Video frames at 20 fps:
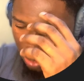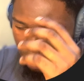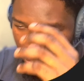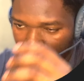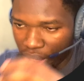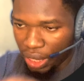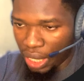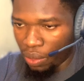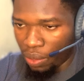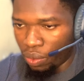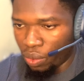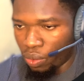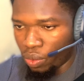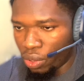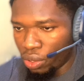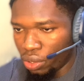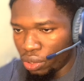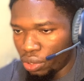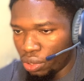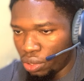is that we
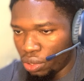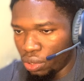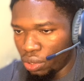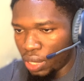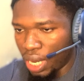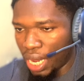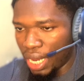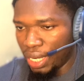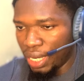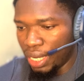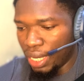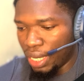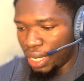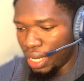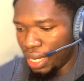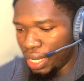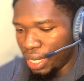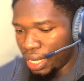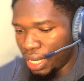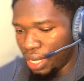want to add a
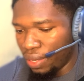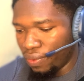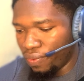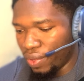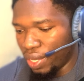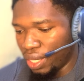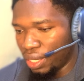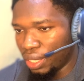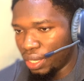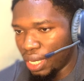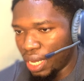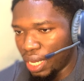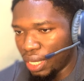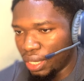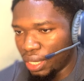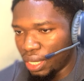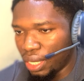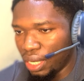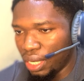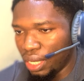click event
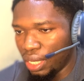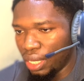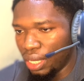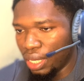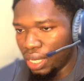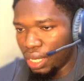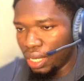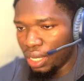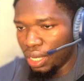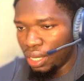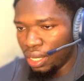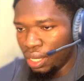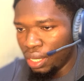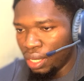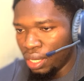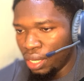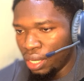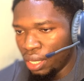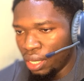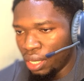at click.
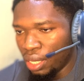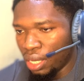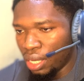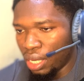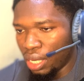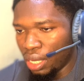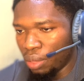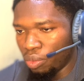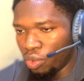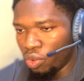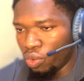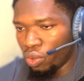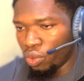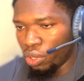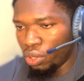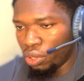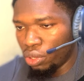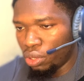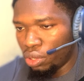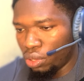We
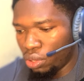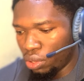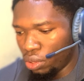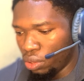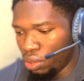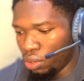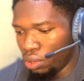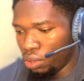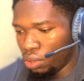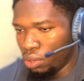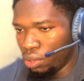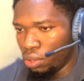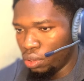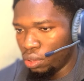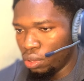want to